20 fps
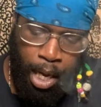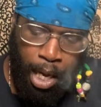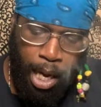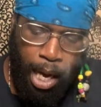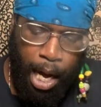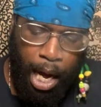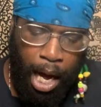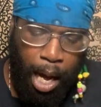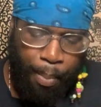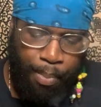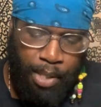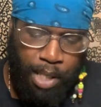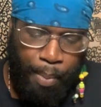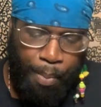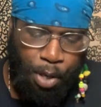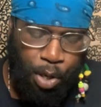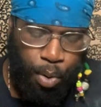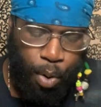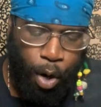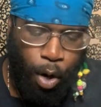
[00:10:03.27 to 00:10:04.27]
Some of
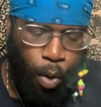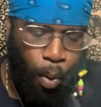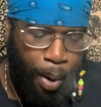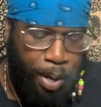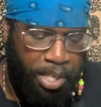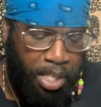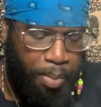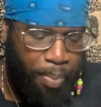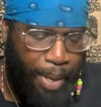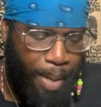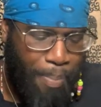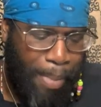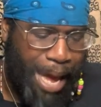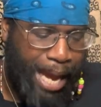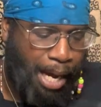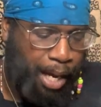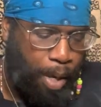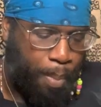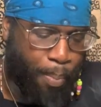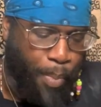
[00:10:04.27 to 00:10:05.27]
you are going to be
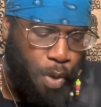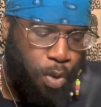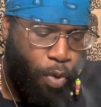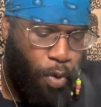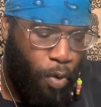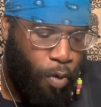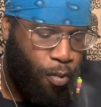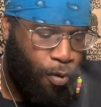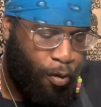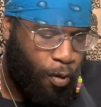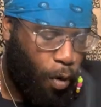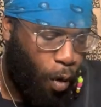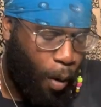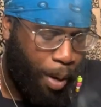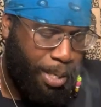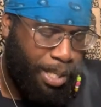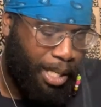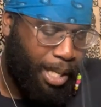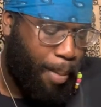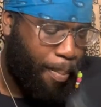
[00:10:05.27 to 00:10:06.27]
making a move
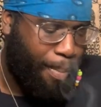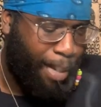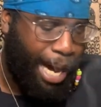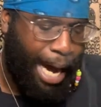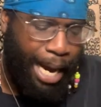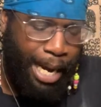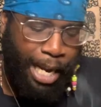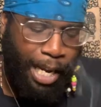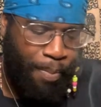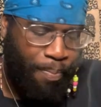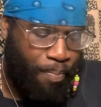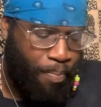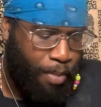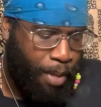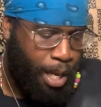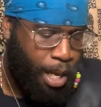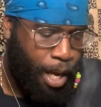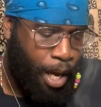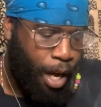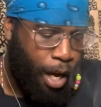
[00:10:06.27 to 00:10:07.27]
on somebody.
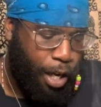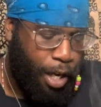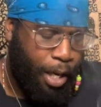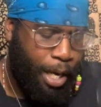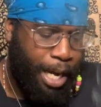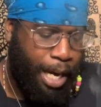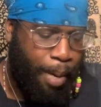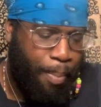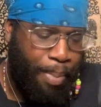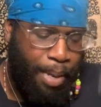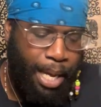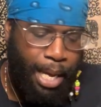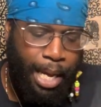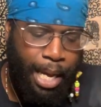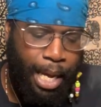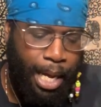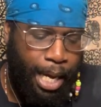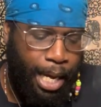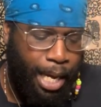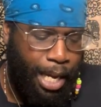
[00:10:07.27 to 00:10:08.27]
You're going to
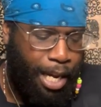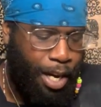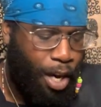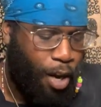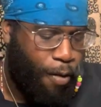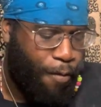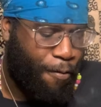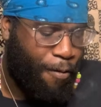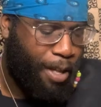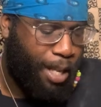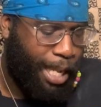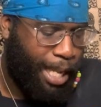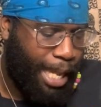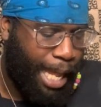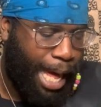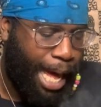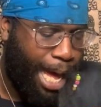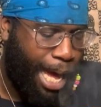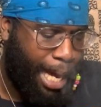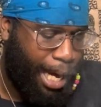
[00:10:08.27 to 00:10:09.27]
be, feeling
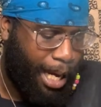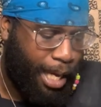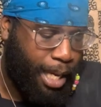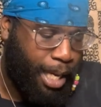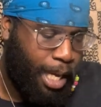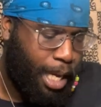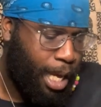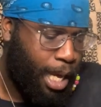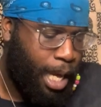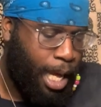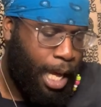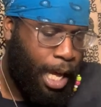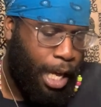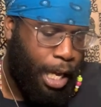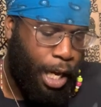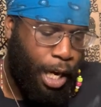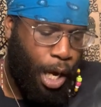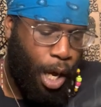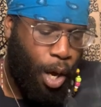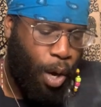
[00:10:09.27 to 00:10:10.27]
like,
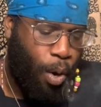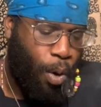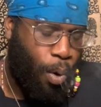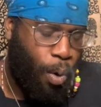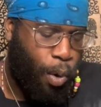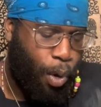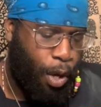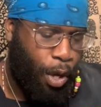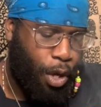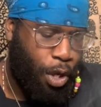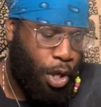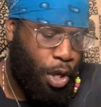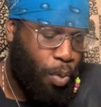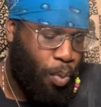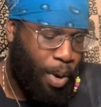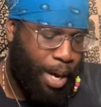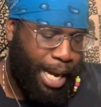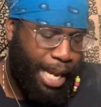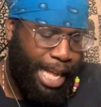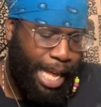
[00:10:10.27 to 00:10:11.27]
you
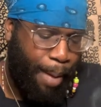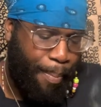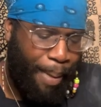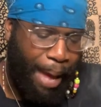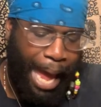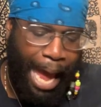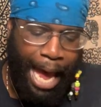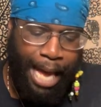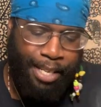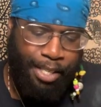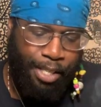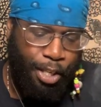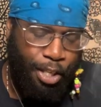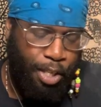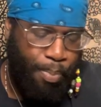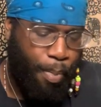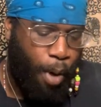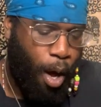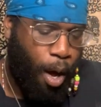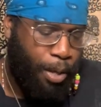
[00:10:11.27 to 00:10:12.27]
want to get past the
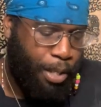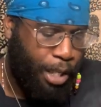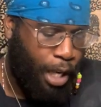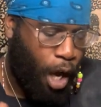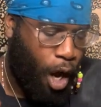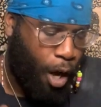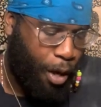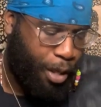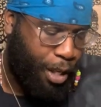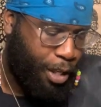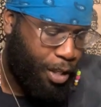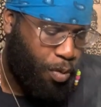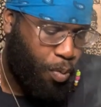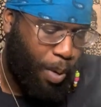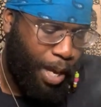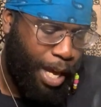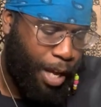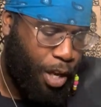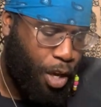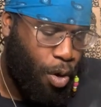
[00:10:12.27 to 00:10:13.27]
small talk this
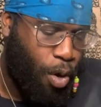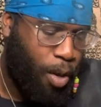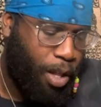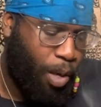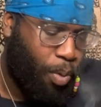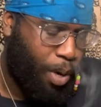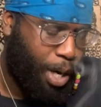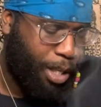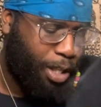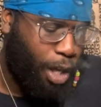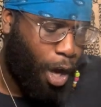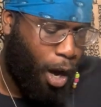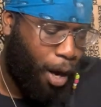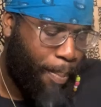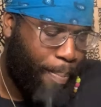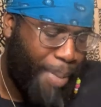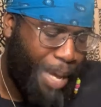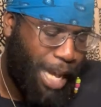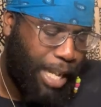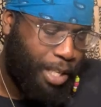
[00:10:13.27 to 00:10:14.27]
week. You only want to talk
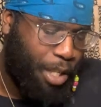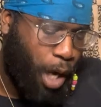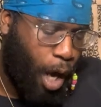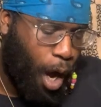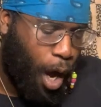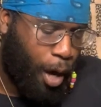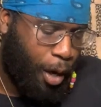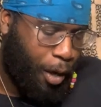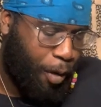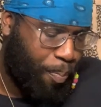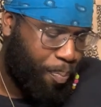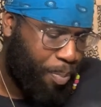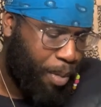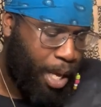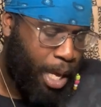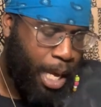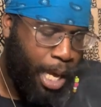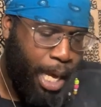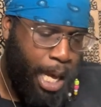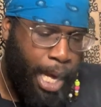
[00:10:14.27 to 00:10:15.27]
big talk,
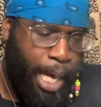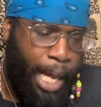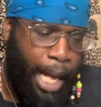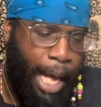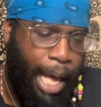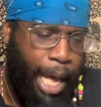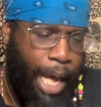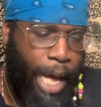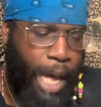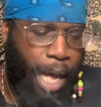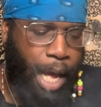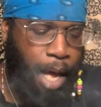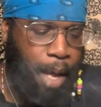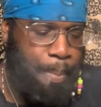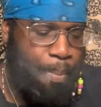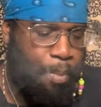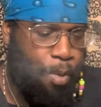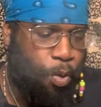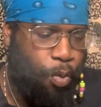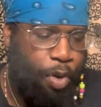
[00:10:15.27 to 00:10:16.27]

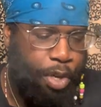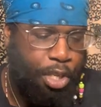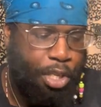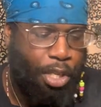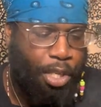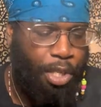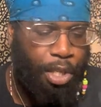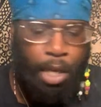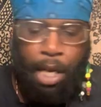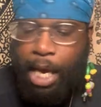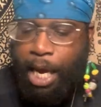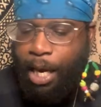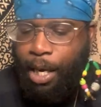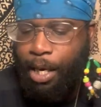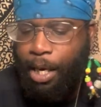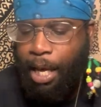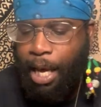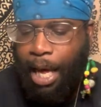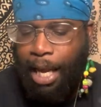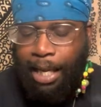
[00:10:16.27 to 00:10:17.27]
which is
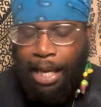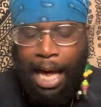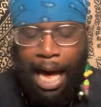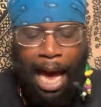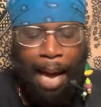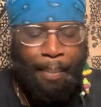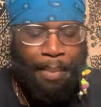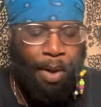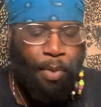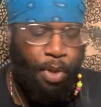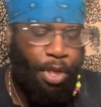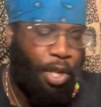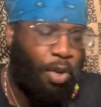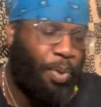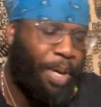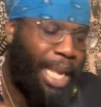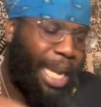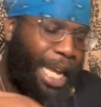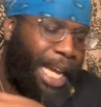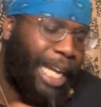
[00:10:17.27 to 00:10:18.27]
in alignment with you
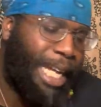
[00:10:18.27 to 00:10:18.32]
getting